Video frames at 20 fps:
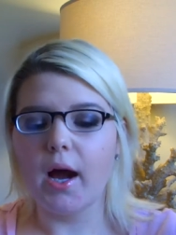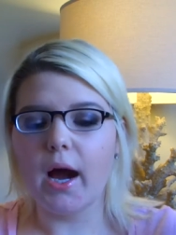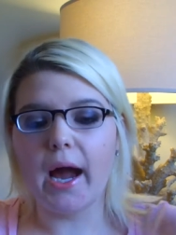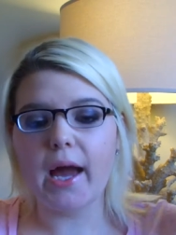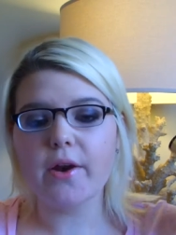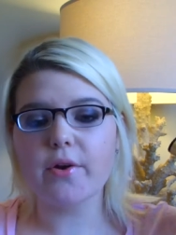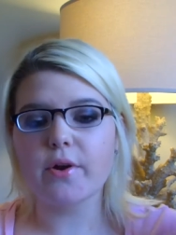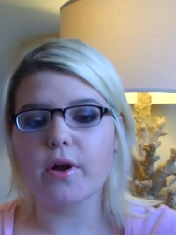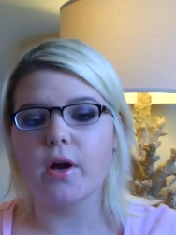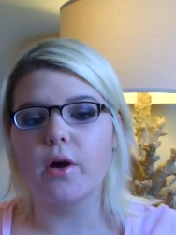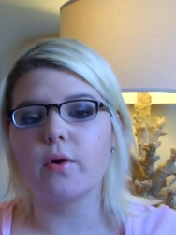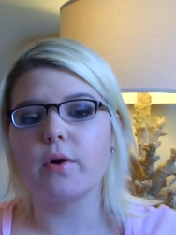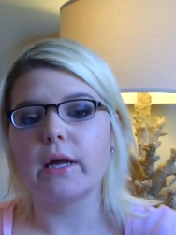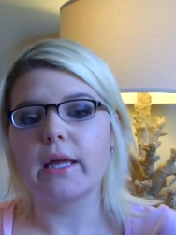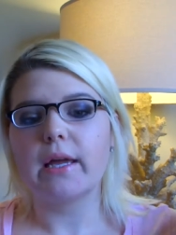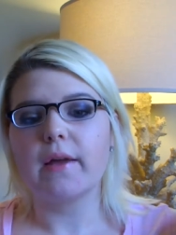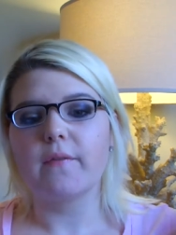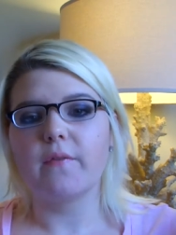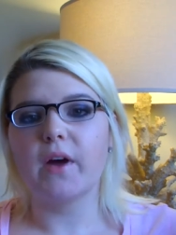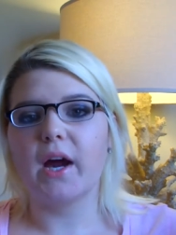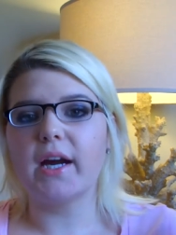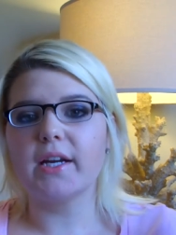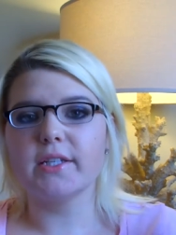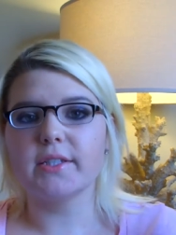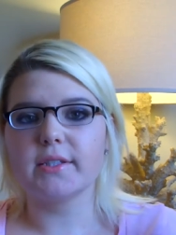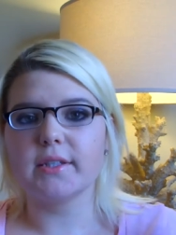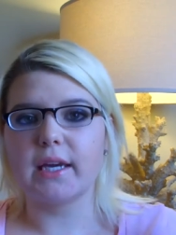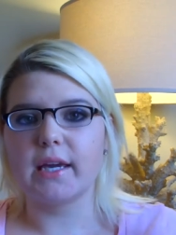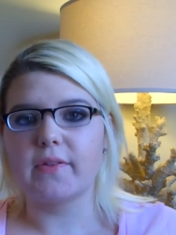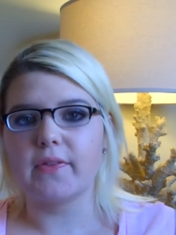I don't know. I
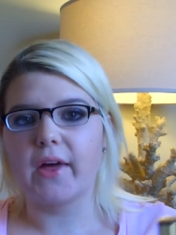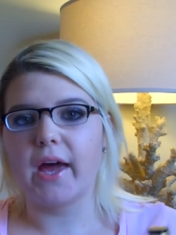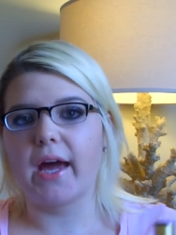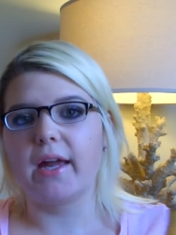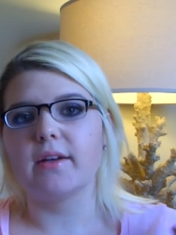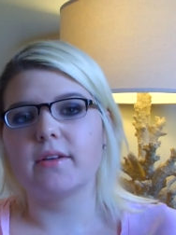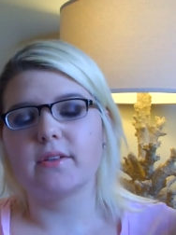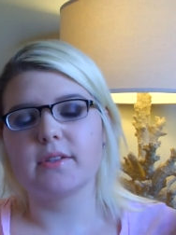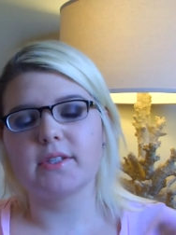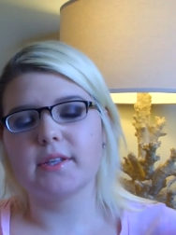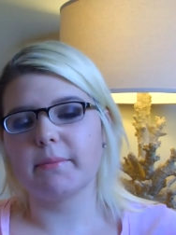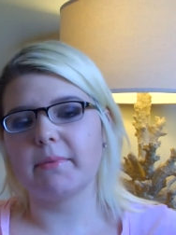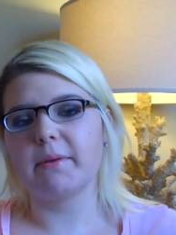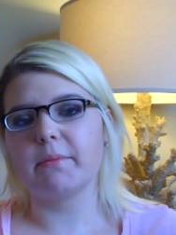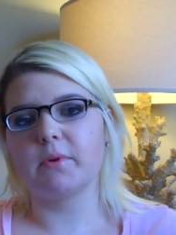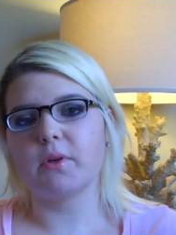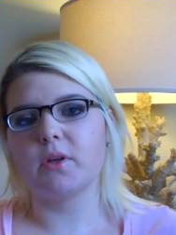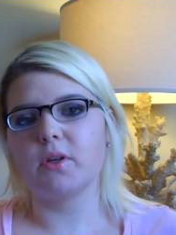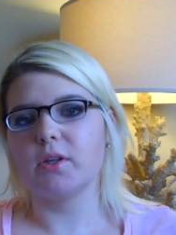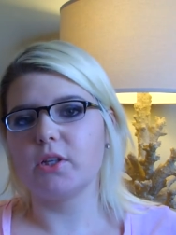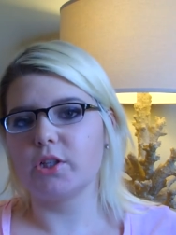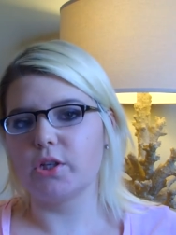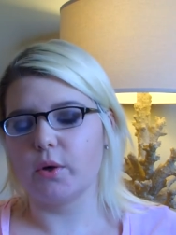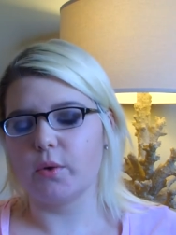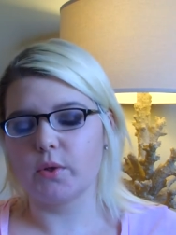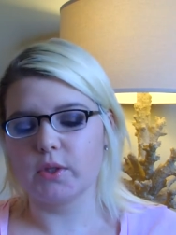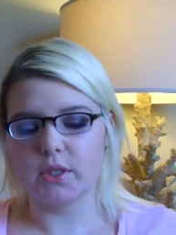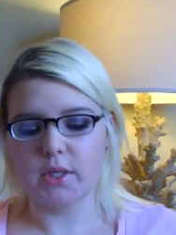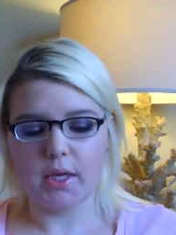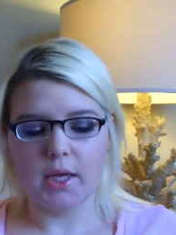just like that. Some people
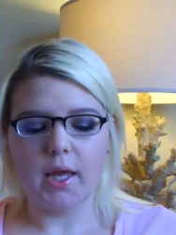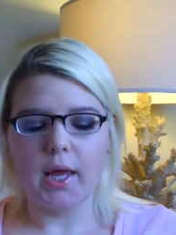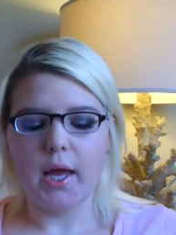don't,